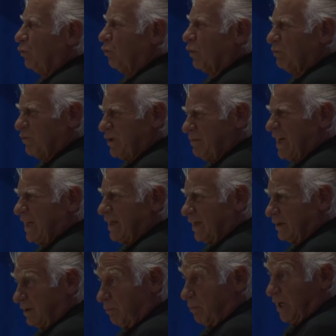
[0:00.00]
When we make
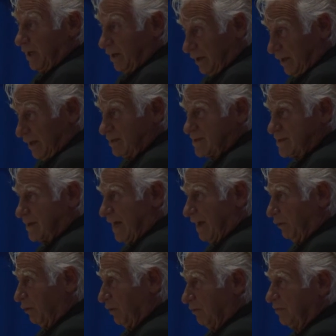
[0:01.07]
antibiotics
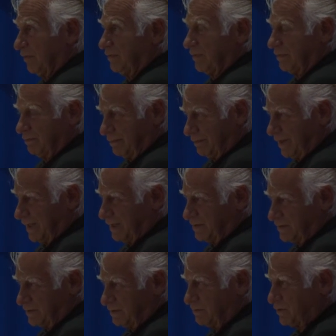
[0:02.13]
out of
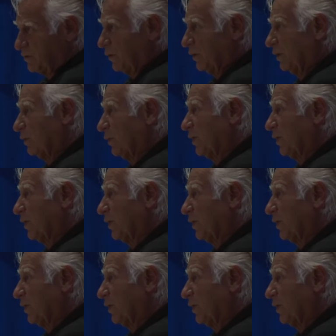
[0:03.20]
these soil